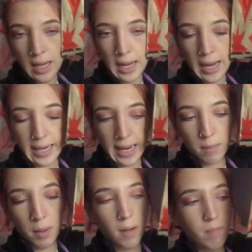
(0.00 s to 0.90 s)
a
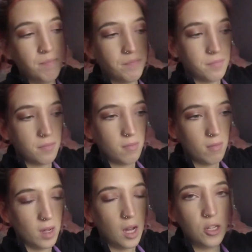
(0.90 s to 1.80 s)
K-pop.
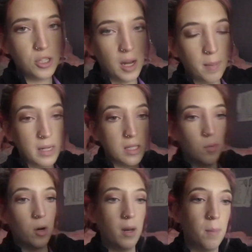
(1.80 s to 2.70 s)
I still got Miz
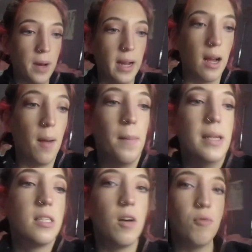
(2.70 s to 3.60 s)
one, but I got
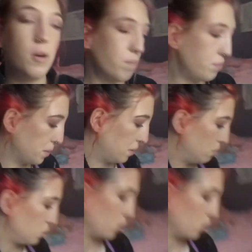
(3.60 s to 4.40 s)
myself one. I'm gonna show